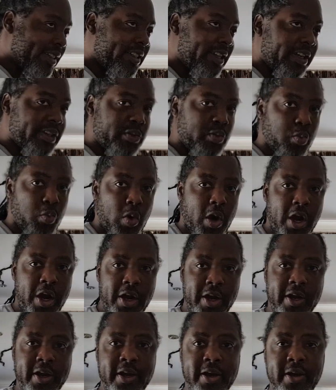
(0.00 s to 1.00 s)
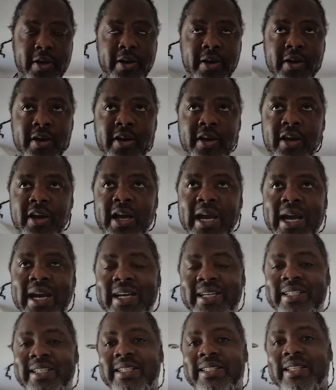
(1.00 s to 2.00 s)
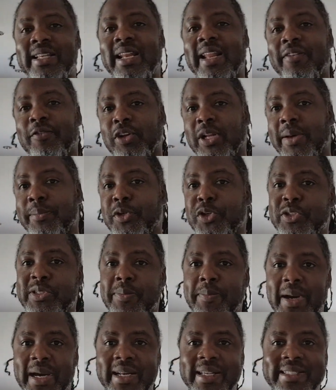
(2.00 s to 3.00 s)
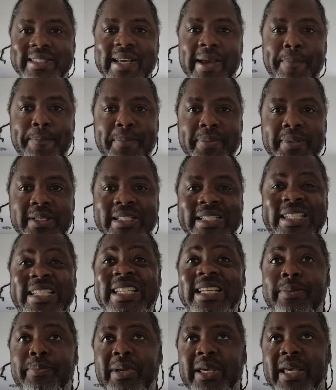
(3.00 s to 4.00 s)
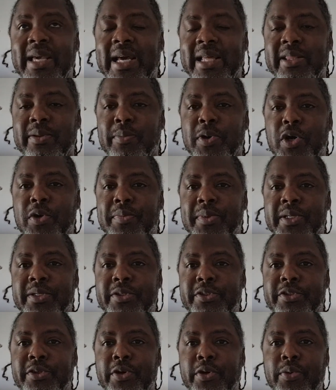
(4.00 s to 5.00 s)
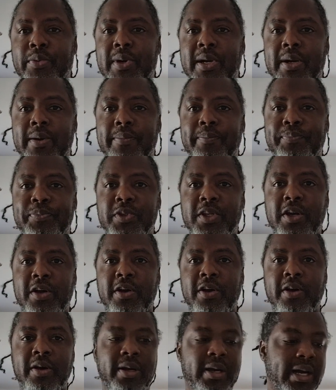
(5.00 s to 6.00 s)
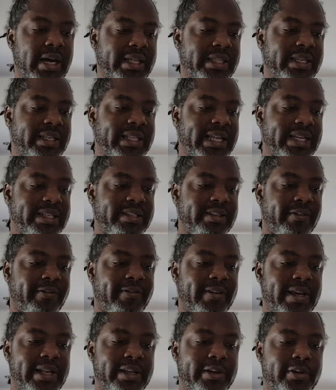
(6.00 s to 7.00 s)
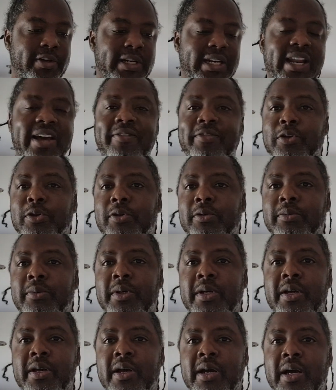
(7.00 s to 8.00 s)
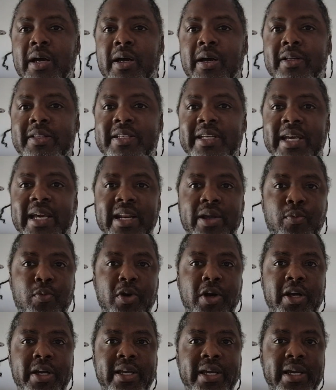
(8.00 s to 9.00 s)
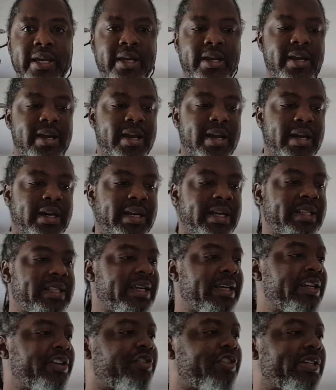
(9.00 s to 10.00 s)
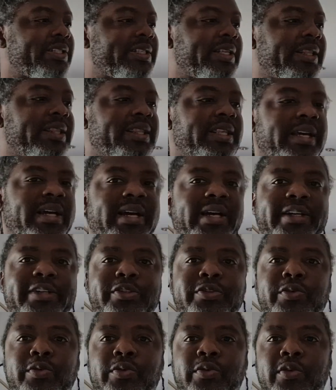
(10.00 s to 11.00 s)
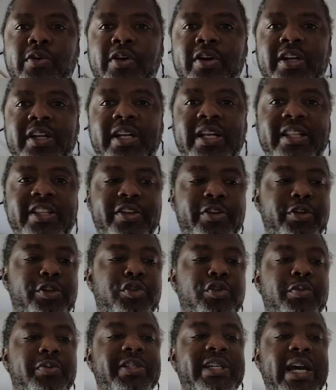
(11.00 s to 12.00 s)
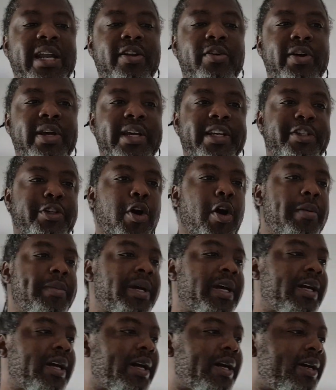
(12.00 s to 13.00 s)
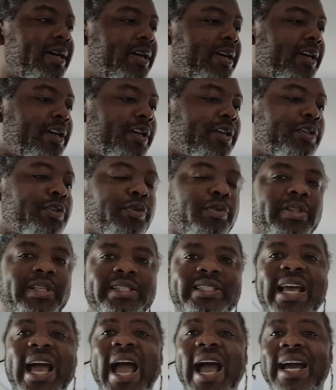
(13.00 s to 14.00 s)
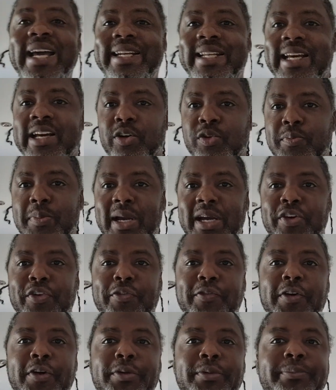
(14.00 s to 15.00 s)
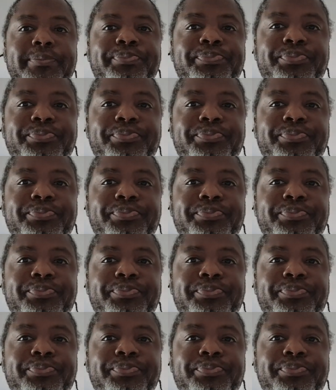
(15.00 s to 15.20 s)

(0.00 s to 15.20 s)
does work at a decent level. I'm using mine as 10 dB at the moment, so I think that's a fairly good level to get it working. Another interesting thing I saw on another YouTube channel is Comica do this handheld microphone,